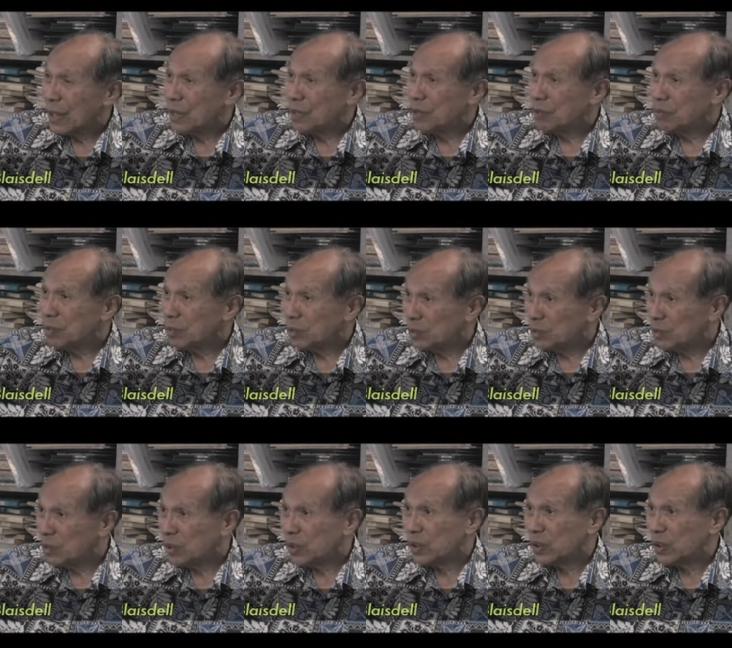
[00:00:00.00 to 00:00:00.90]
And the
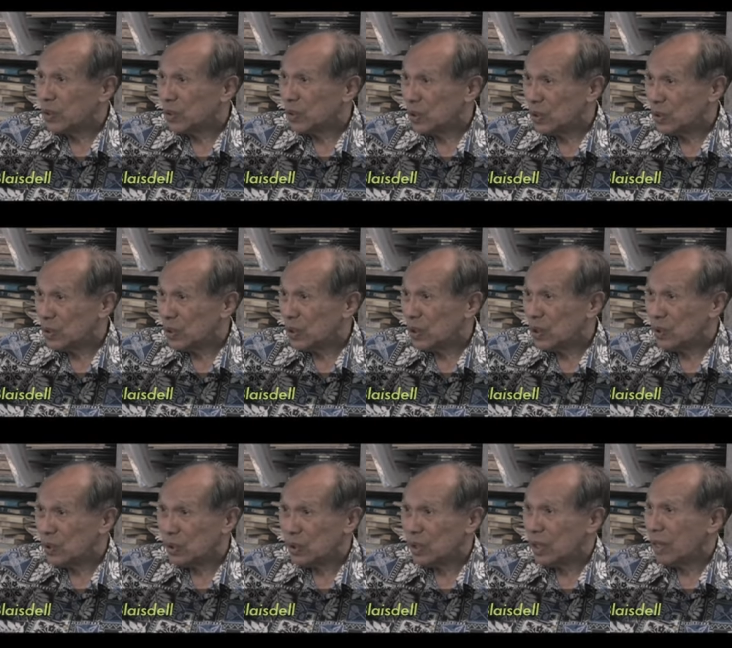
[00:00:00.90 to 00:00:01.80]
blueprint,
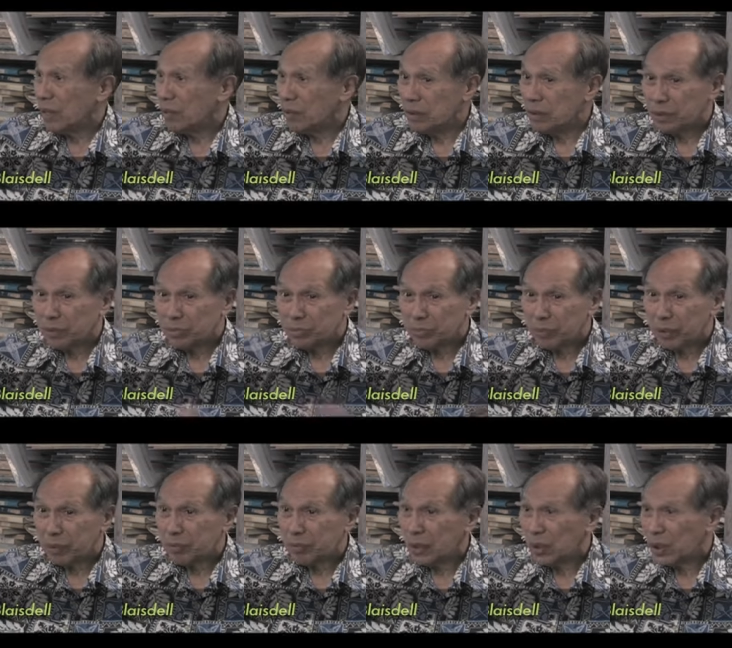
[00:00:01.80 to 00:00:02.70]
and they had this
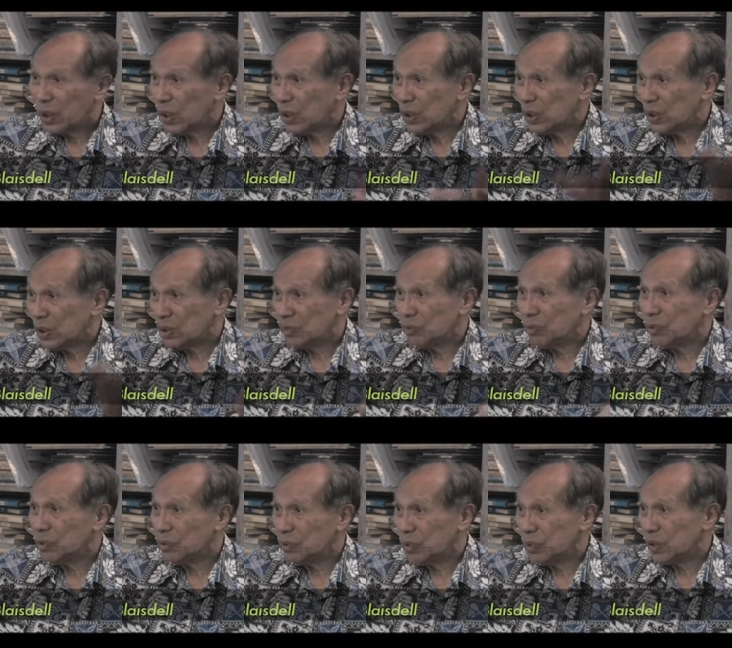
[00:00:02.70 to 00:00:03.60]
publication
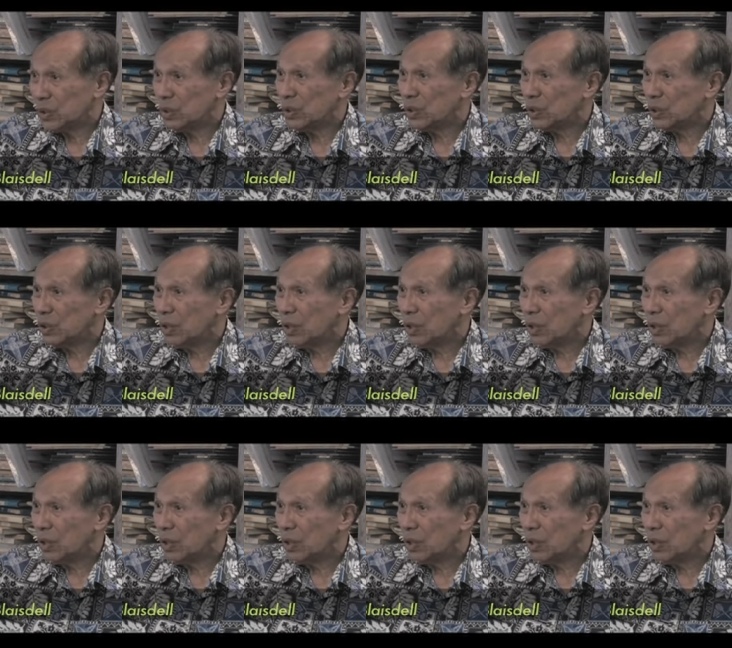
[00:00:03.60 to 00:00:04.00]
blueprint, yeah, you know.